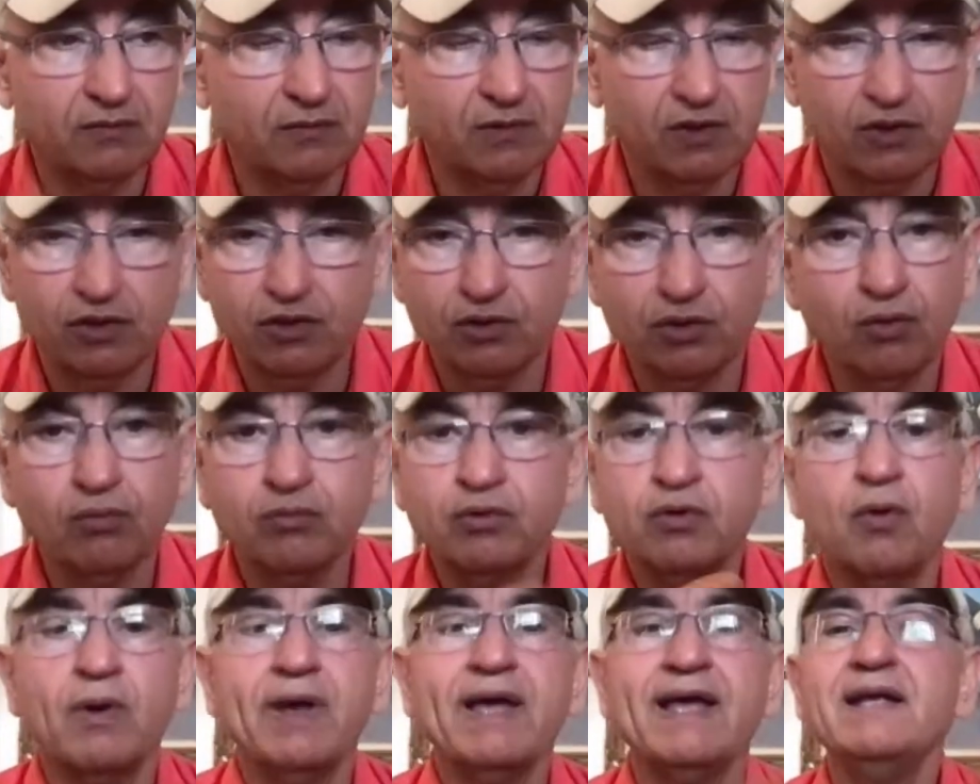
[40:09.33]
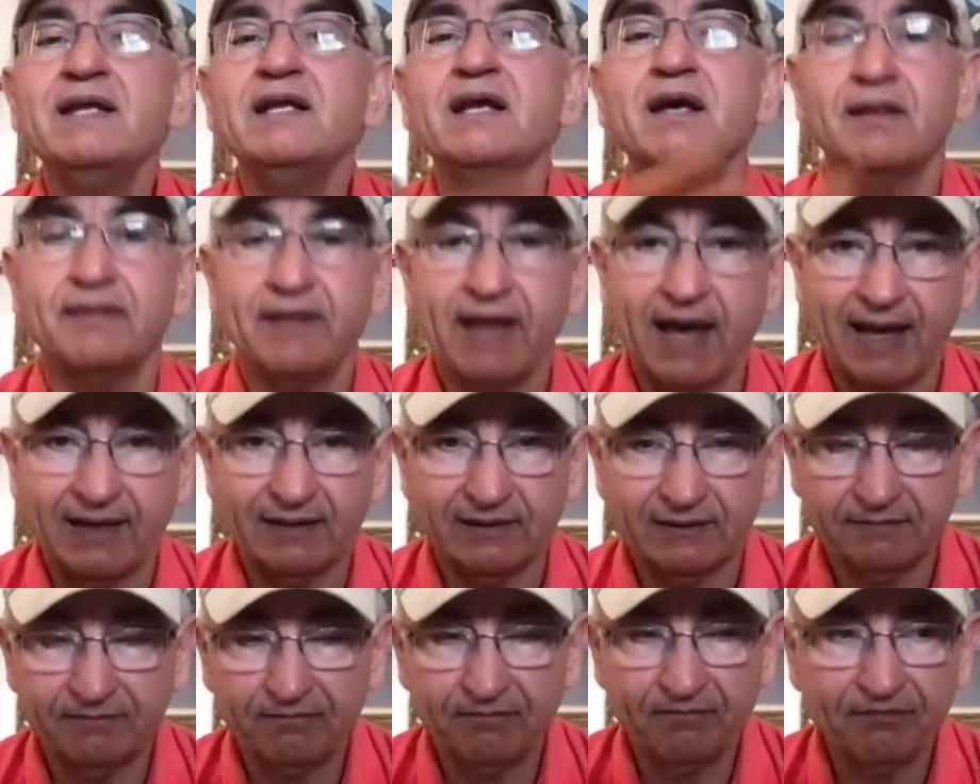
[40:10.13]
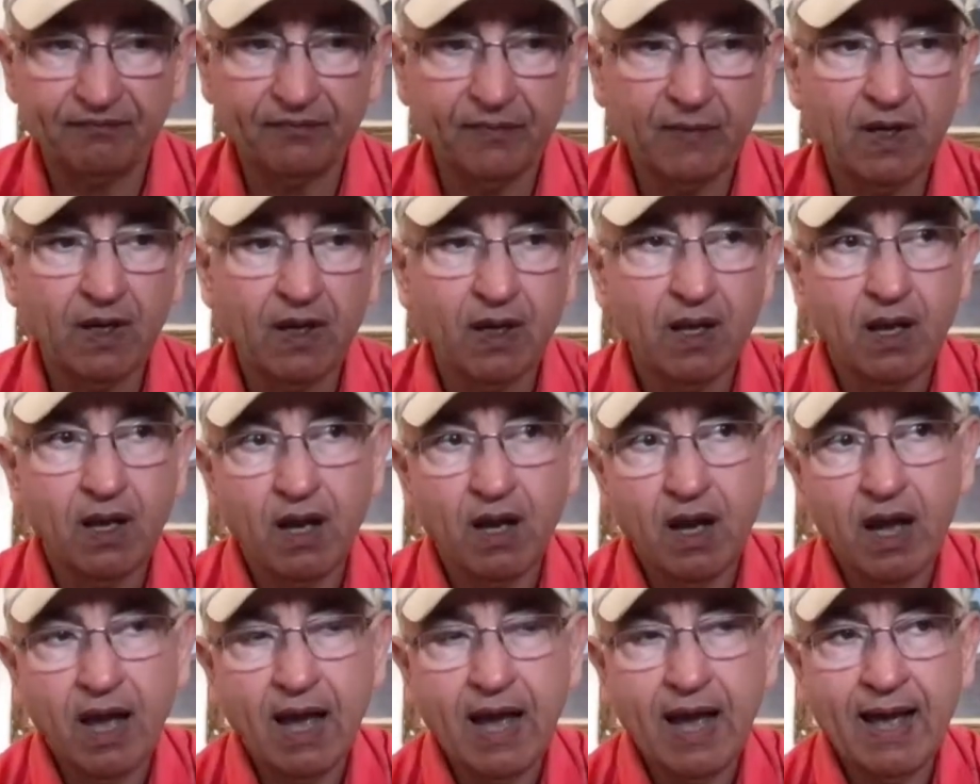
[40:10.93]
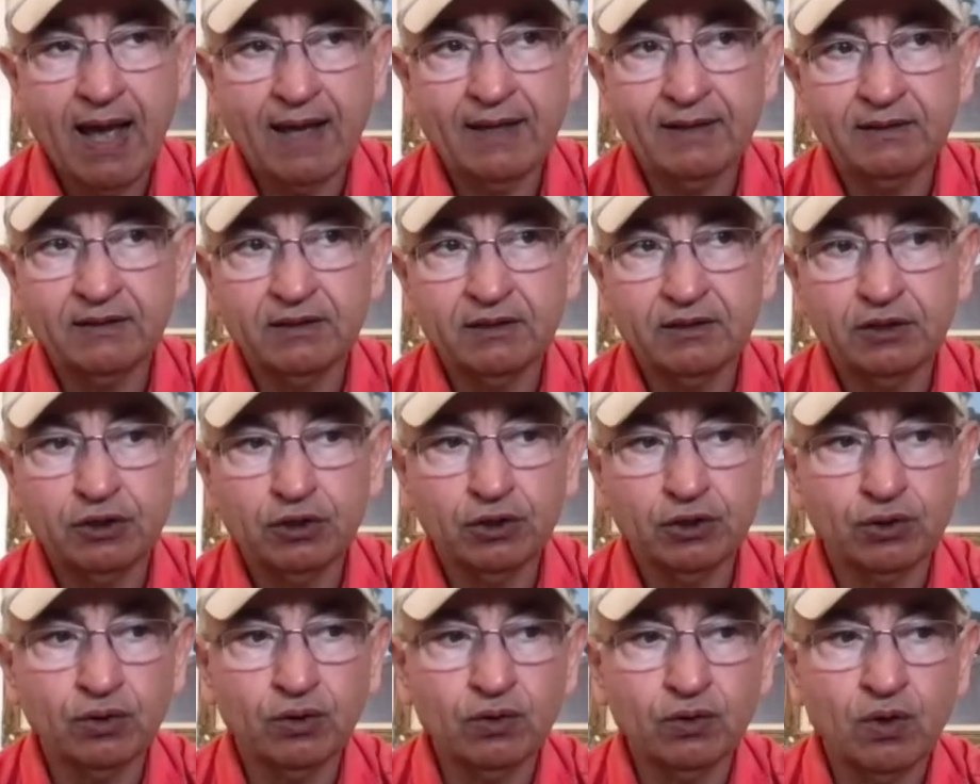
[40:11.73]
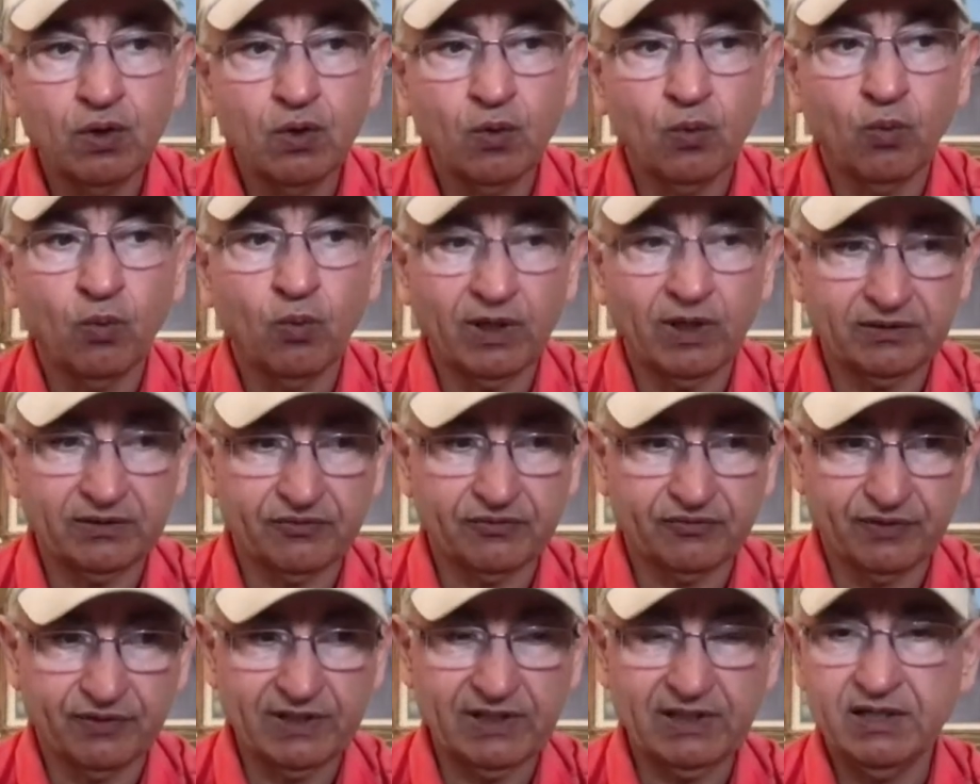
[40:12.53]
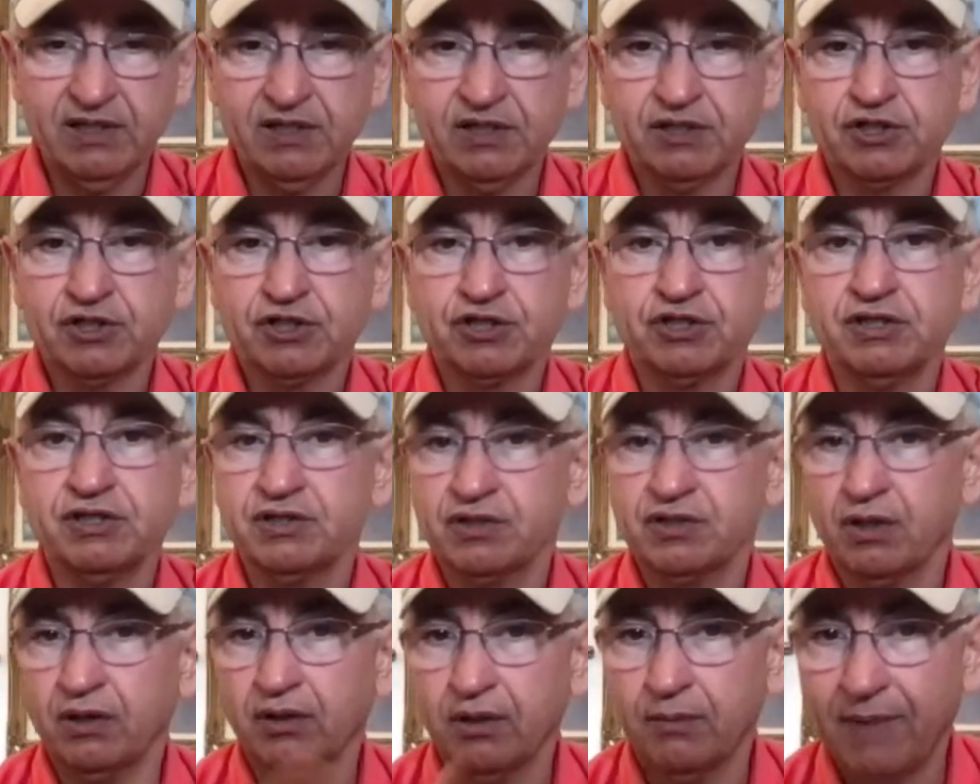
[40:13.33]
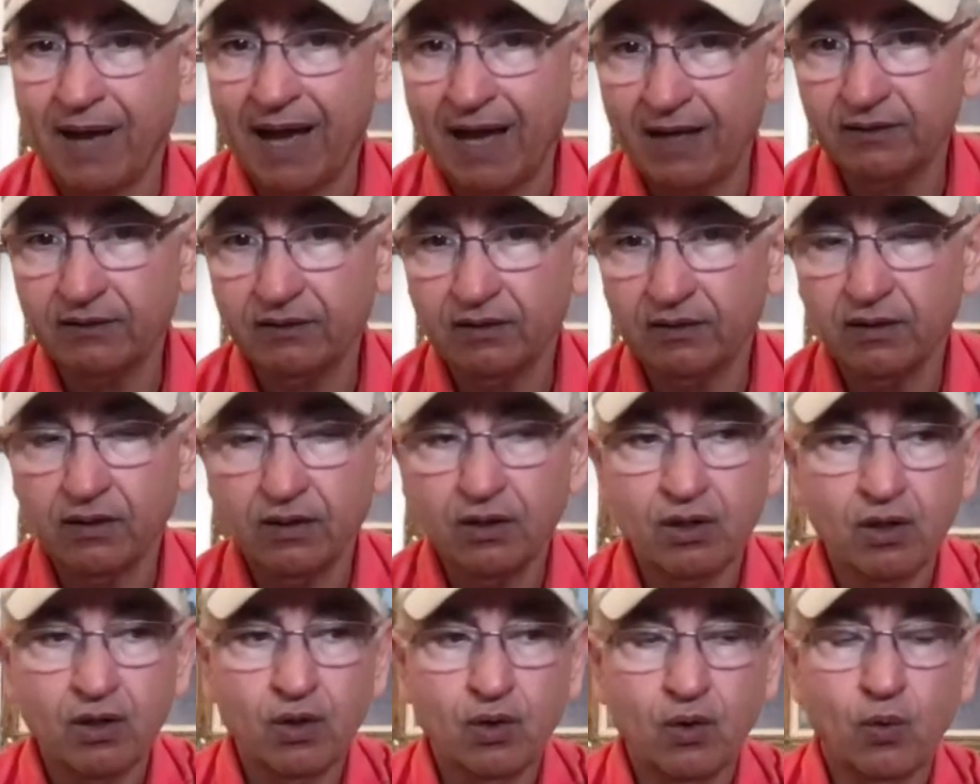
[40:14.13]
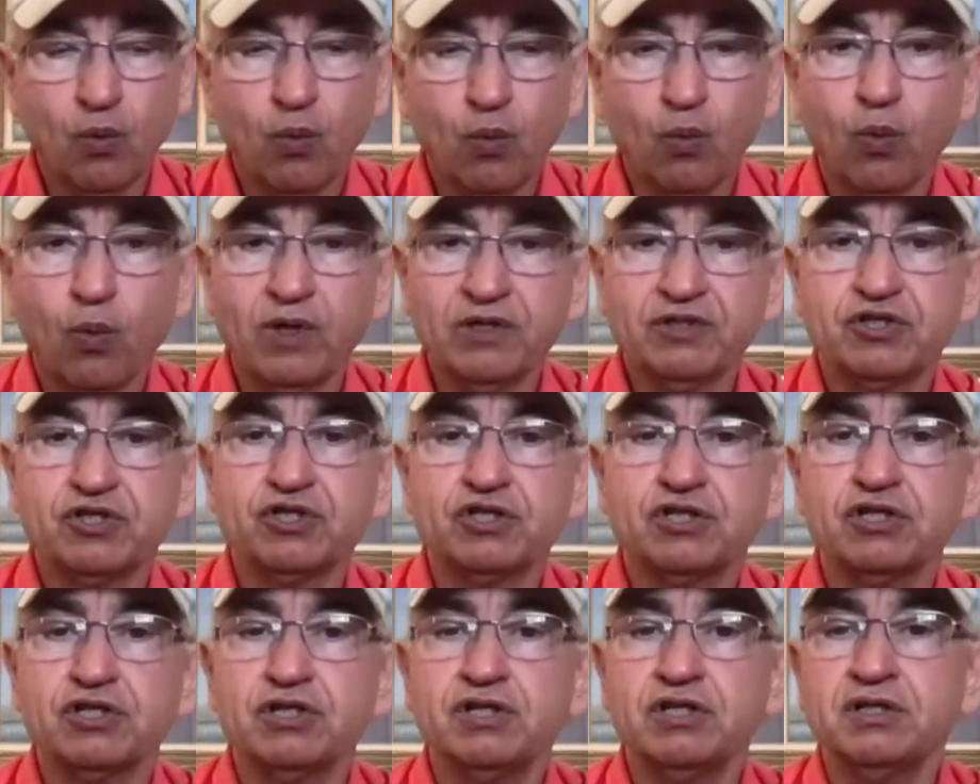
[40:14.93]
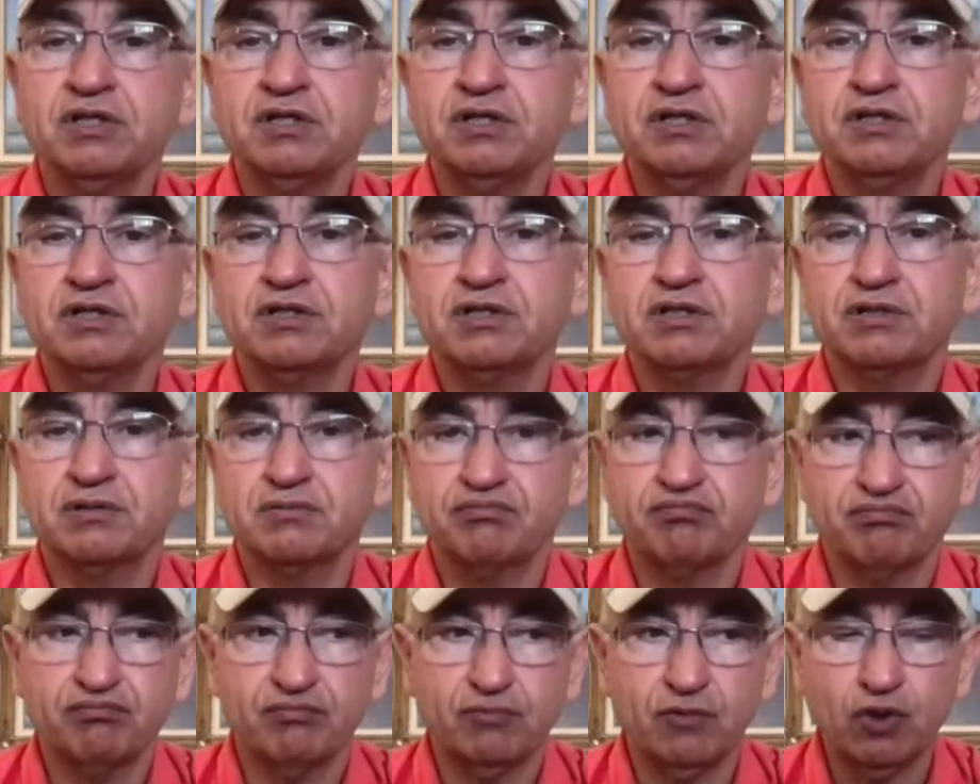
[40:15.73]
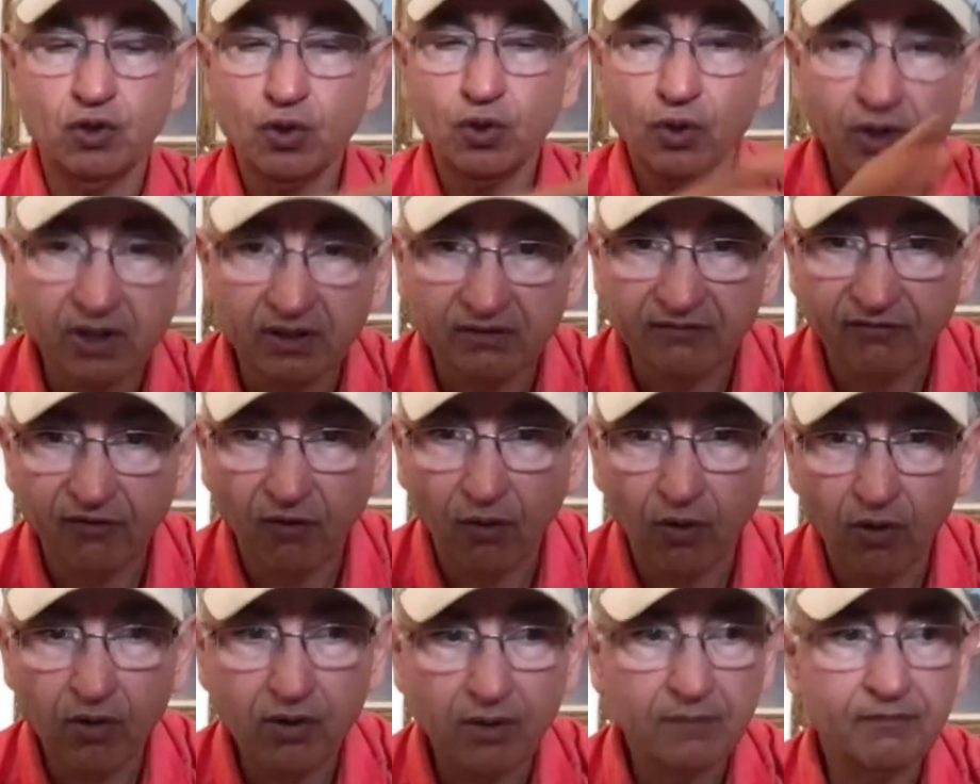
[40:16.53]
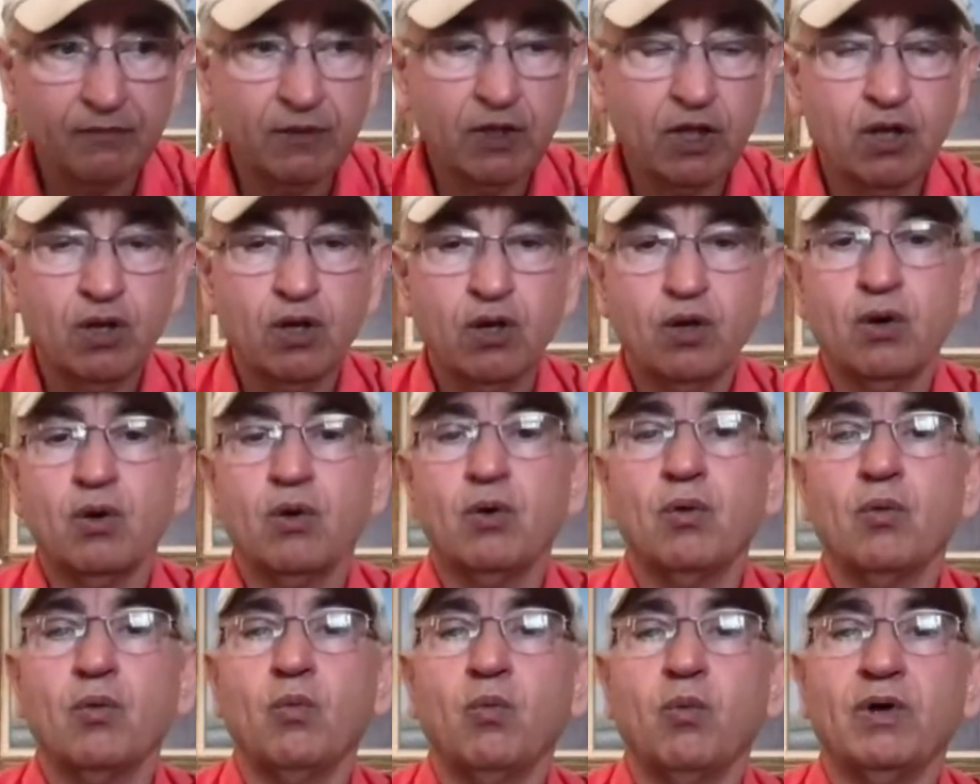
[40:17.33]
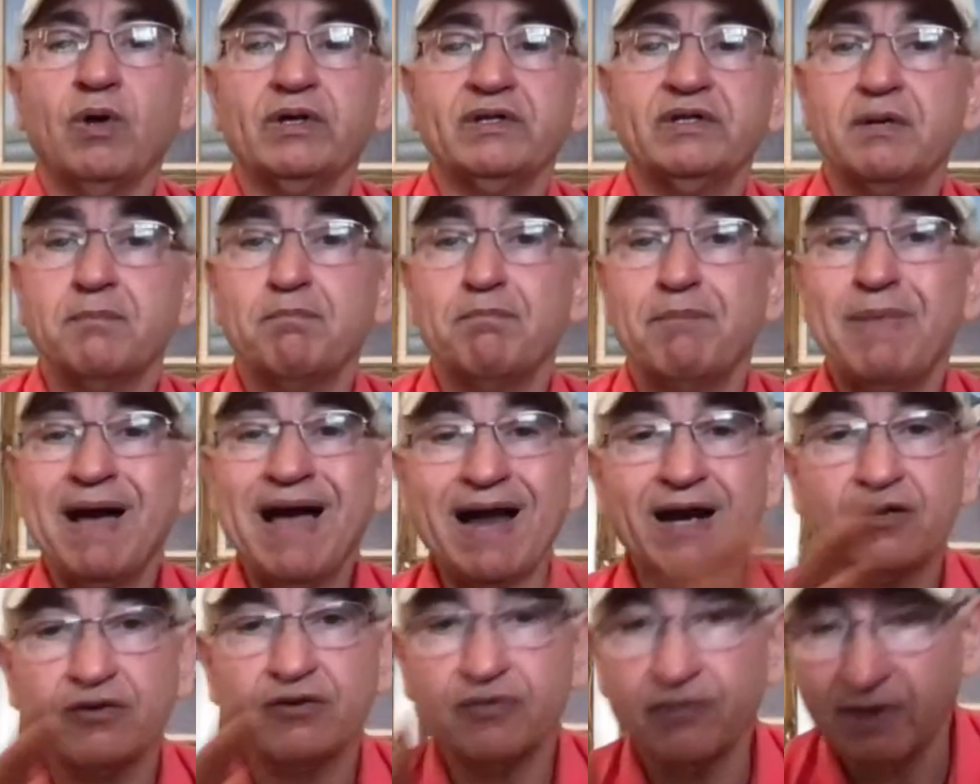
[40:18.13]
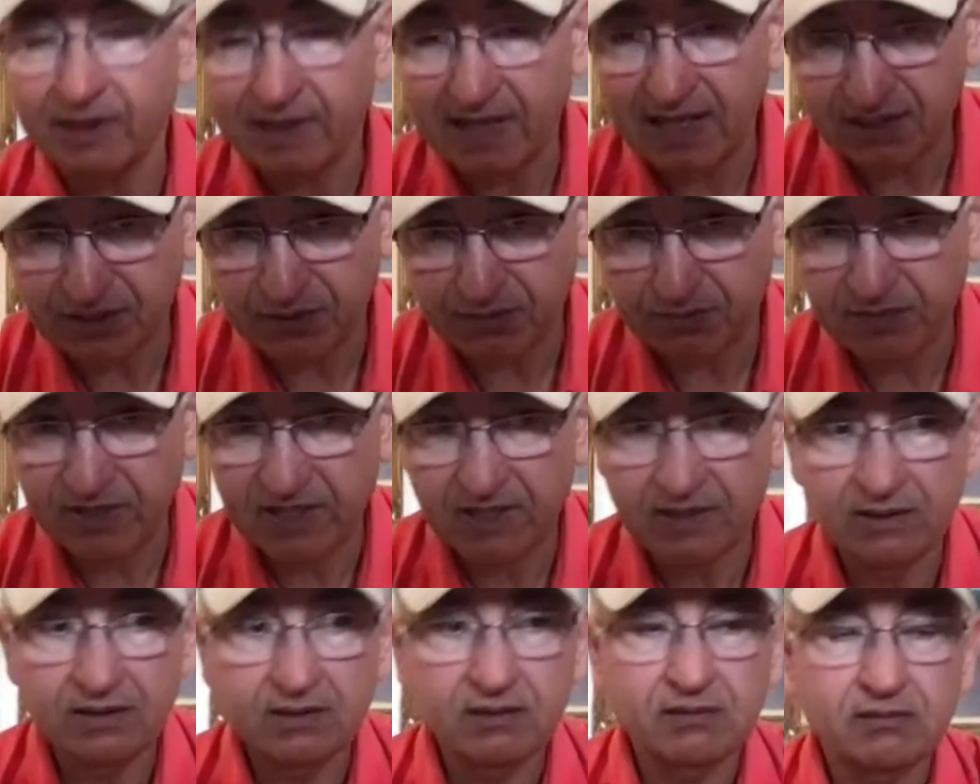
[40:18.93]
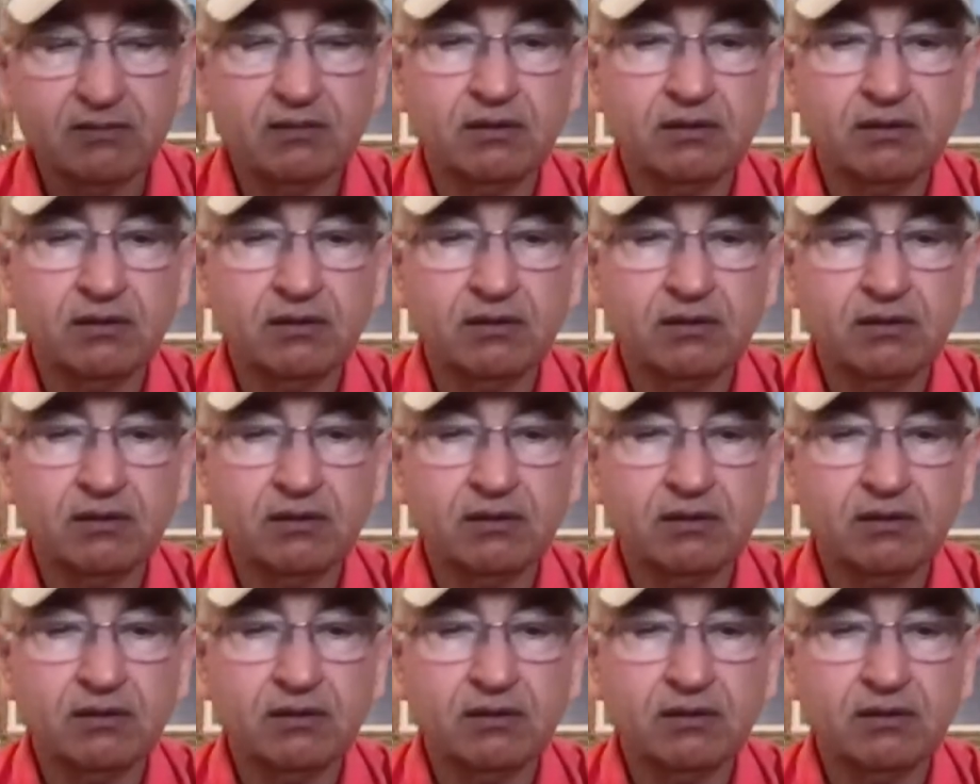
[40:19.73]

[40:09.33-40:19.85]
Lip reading: You don't know any of that. And you don't know what really she's all about, what she's looking for, what her background has been,